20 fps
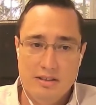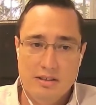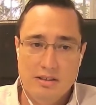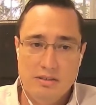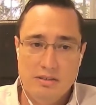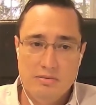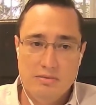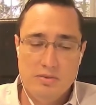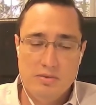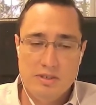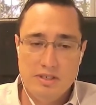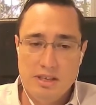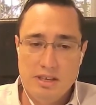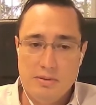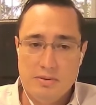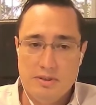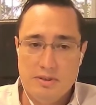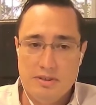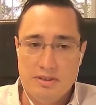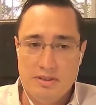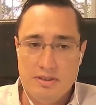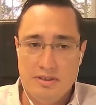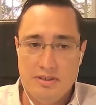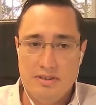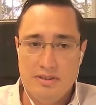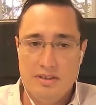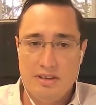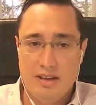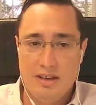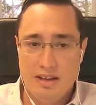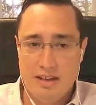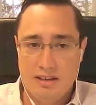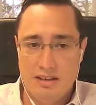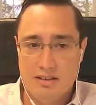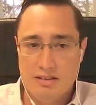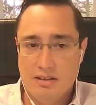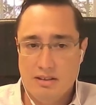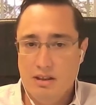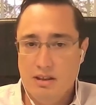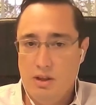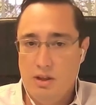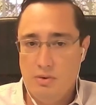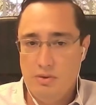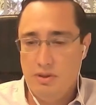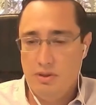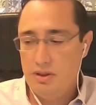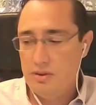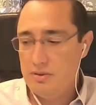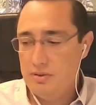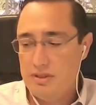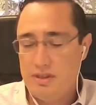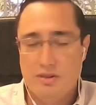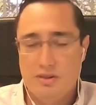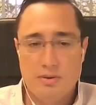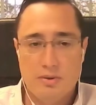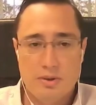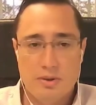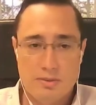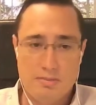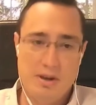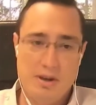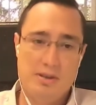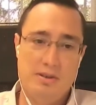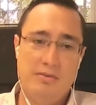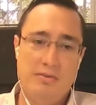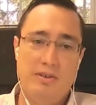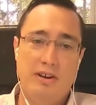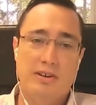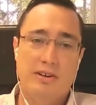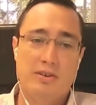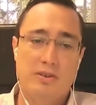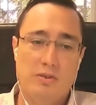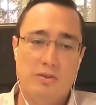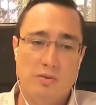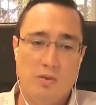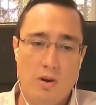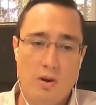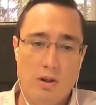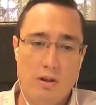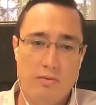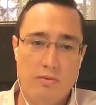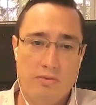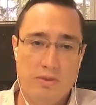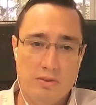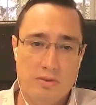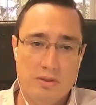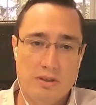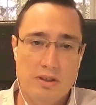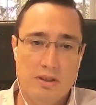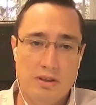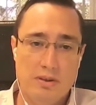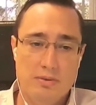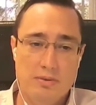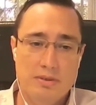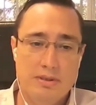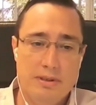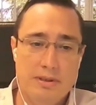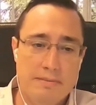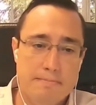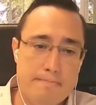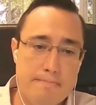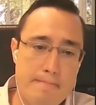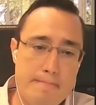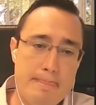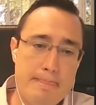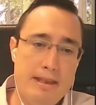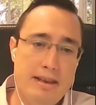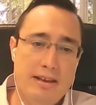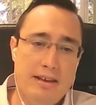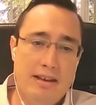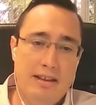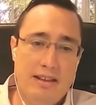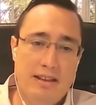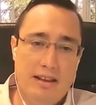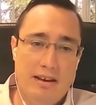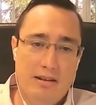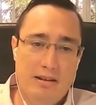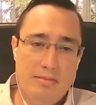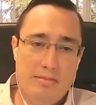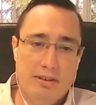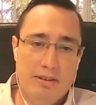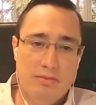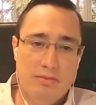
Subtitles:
sequences and clone those into expression vectors for all of those clones. And then in about